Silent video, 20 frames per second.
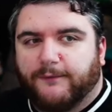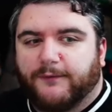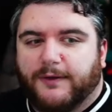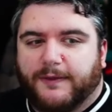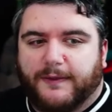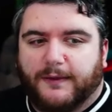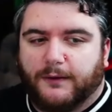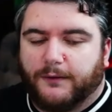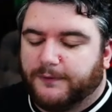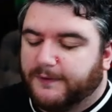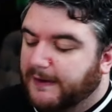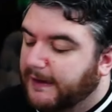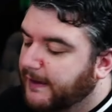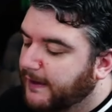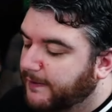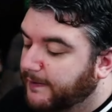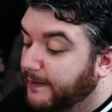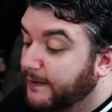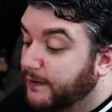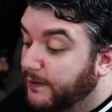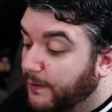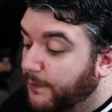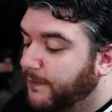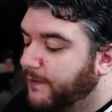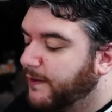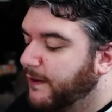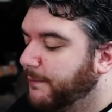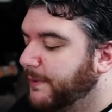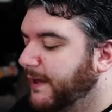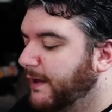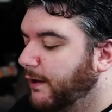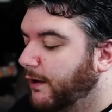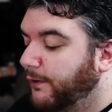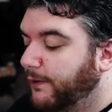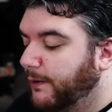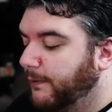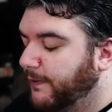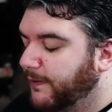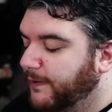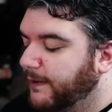single deck as it used to be,
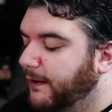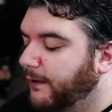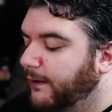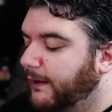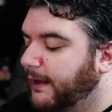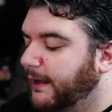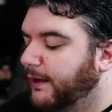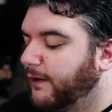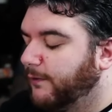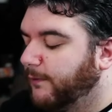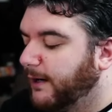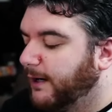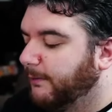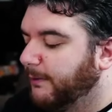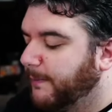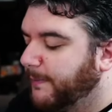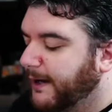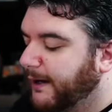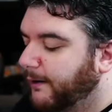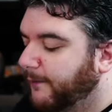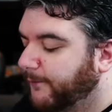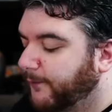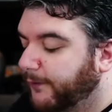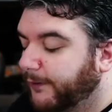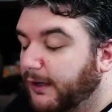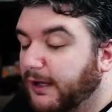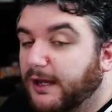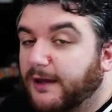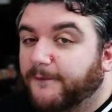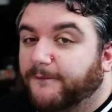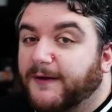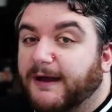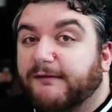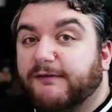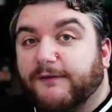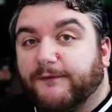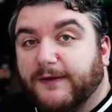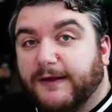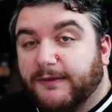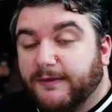although still incredibly powerful.
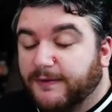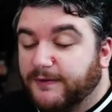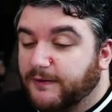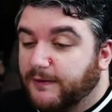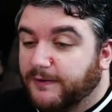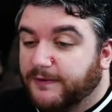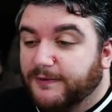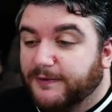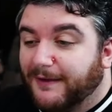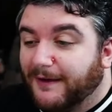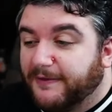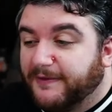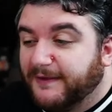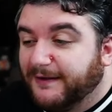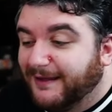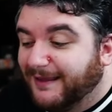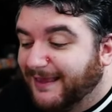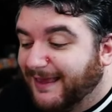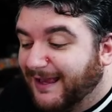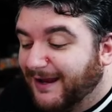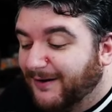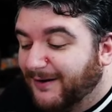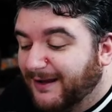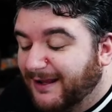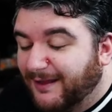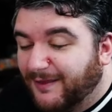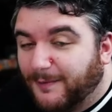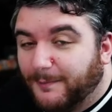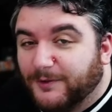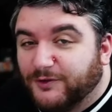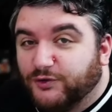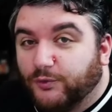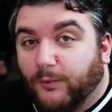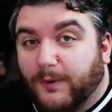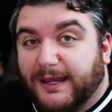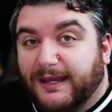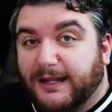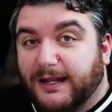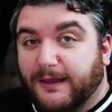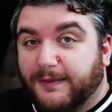5 defense just doesn't carry as much
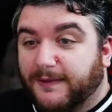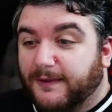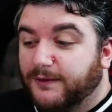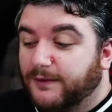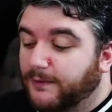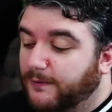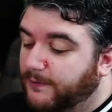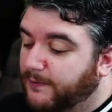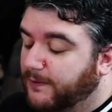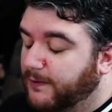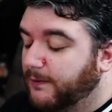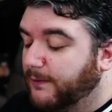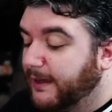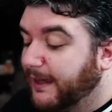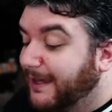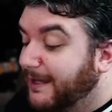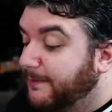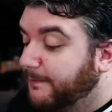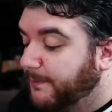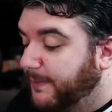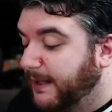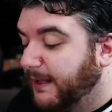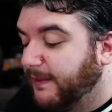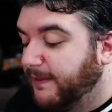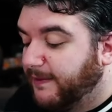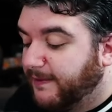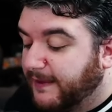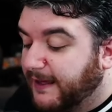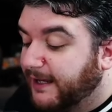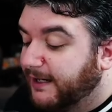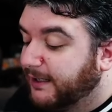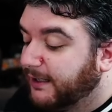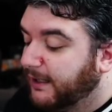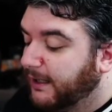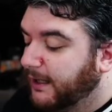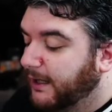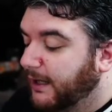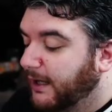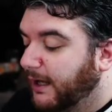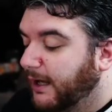weight as it used to in base set.
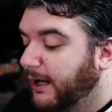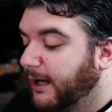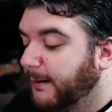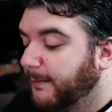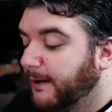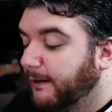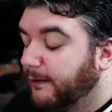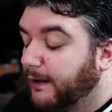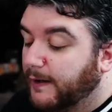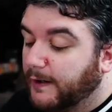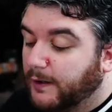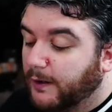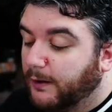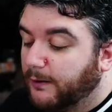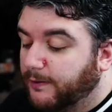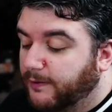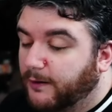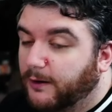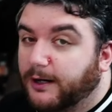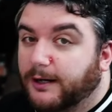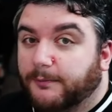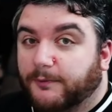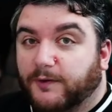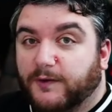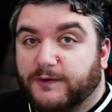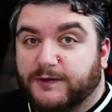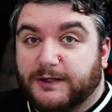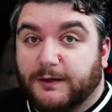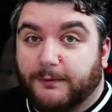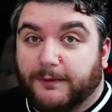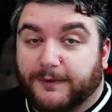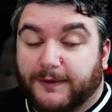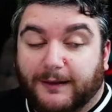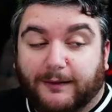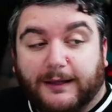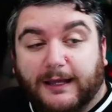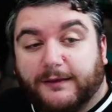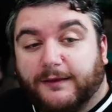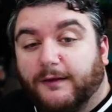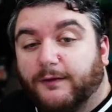A lot of cards are able to deal with
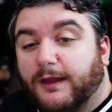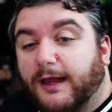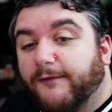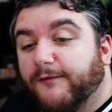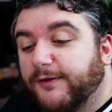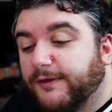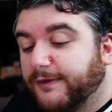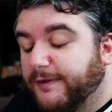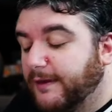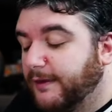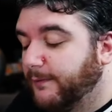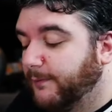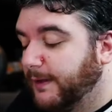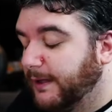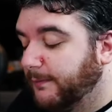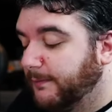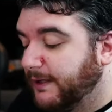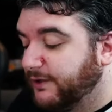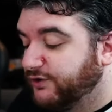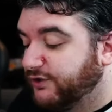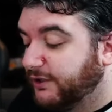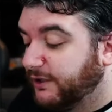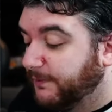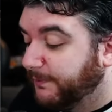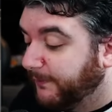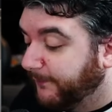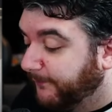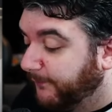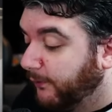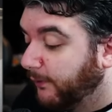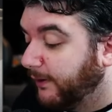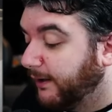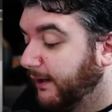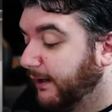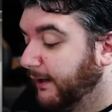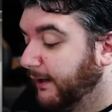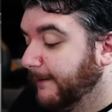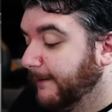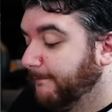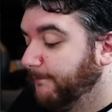it, like the Lavalith that we mentioned before.
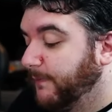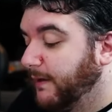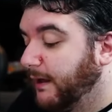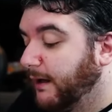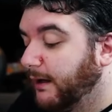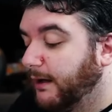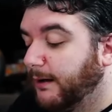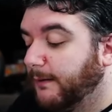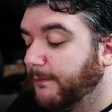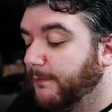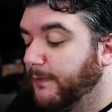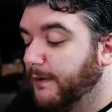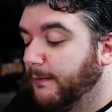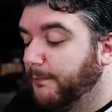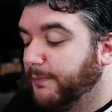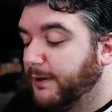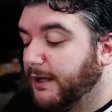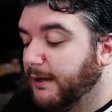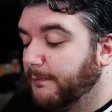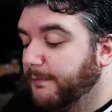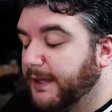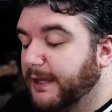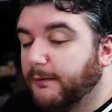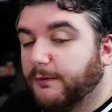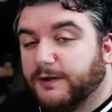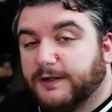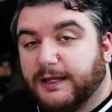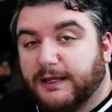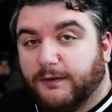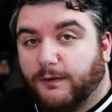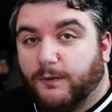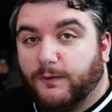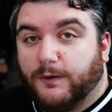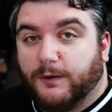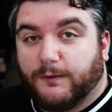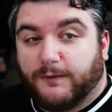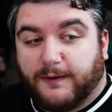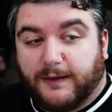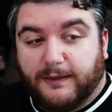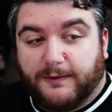But being able to get to
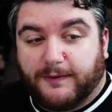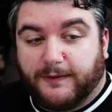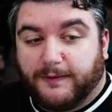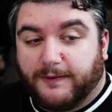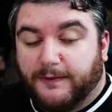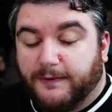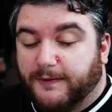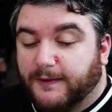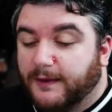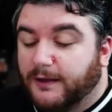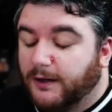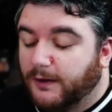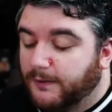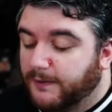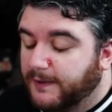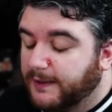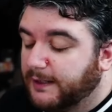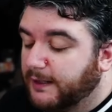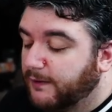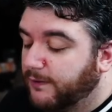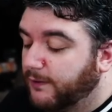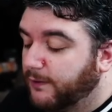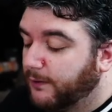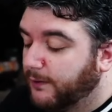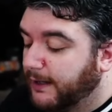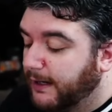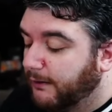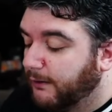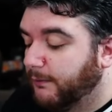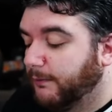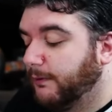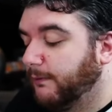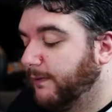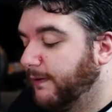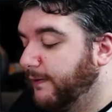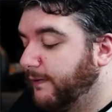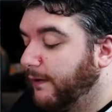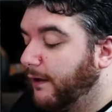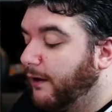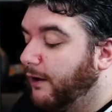your consistency cards, getting to your counter
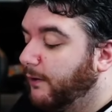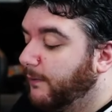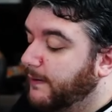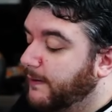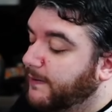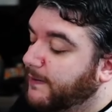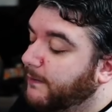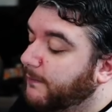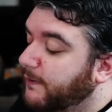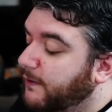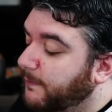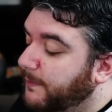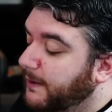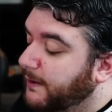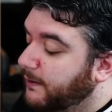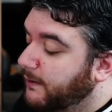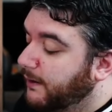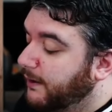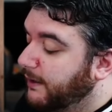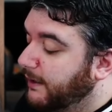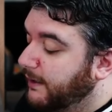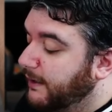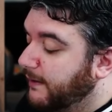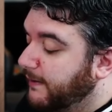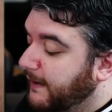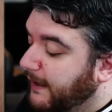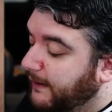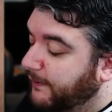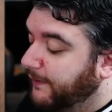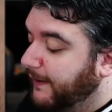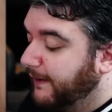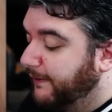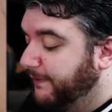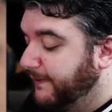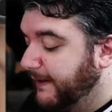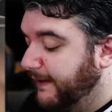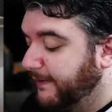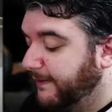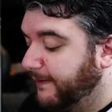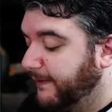runes is always going to be good in a deck like
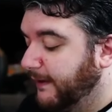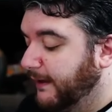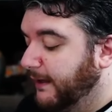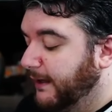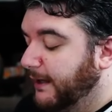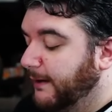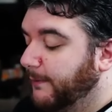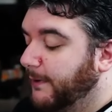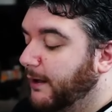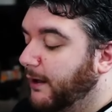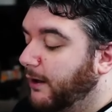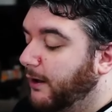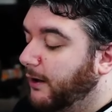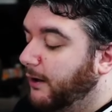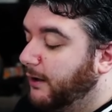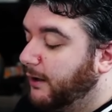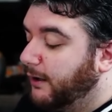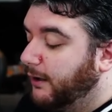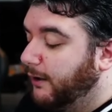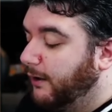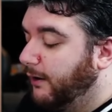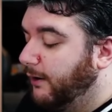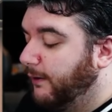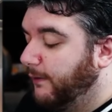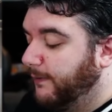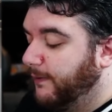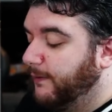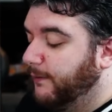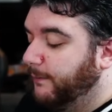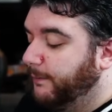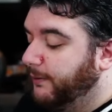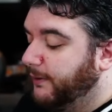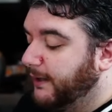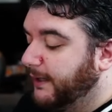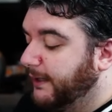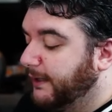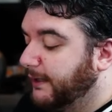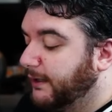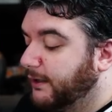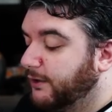this. We are also
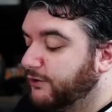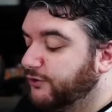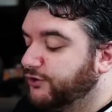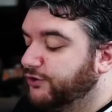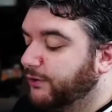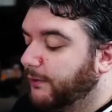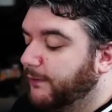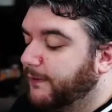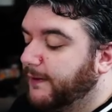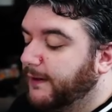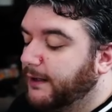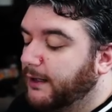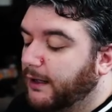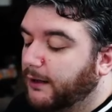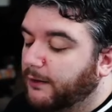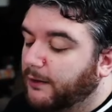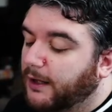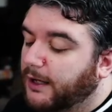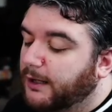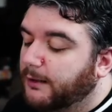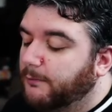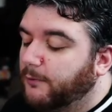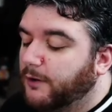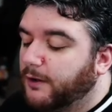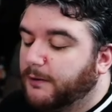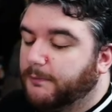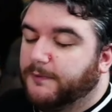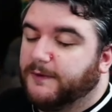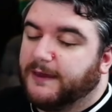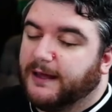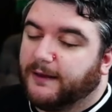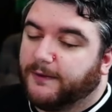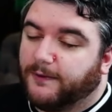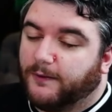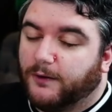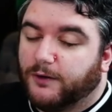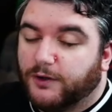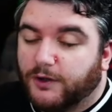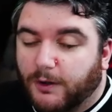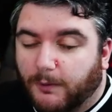playing Jolton. A lot more decks
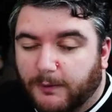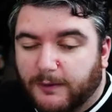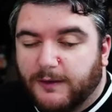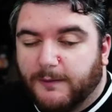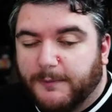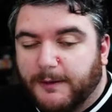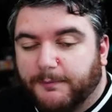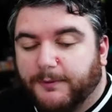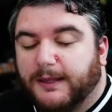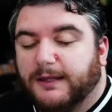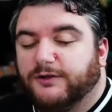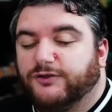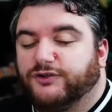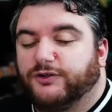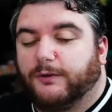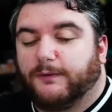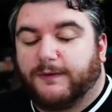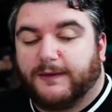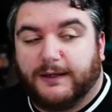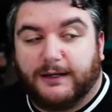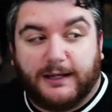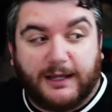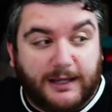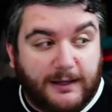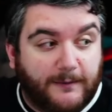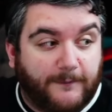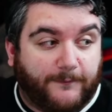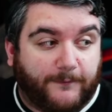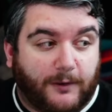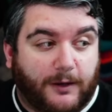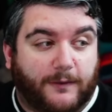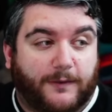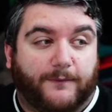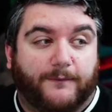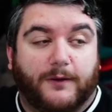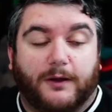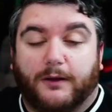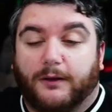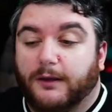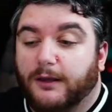are going to be playing Jolton in
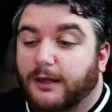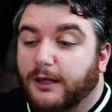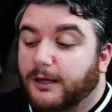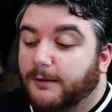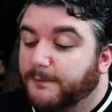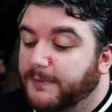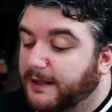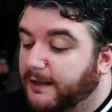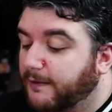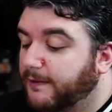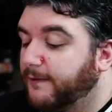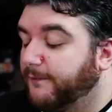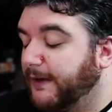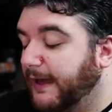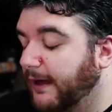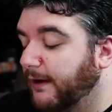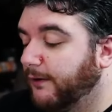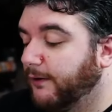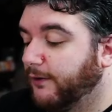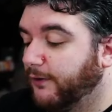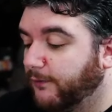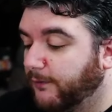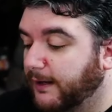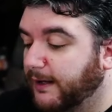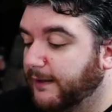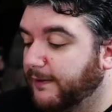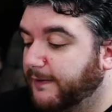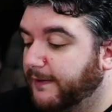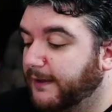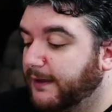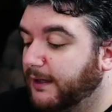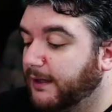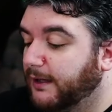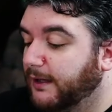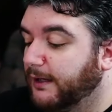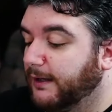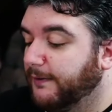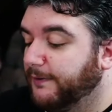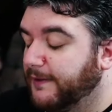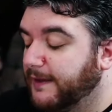Frostfall because of how crazy
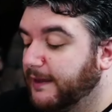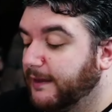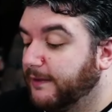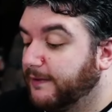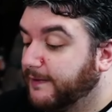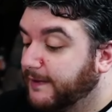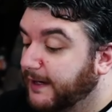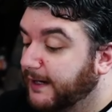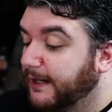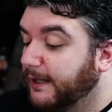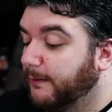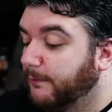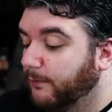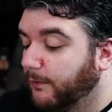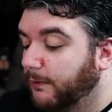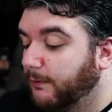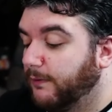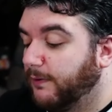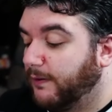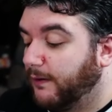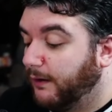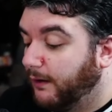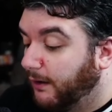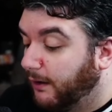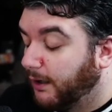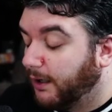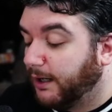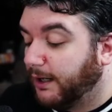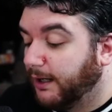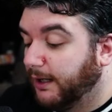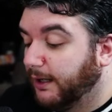the stadium runes are.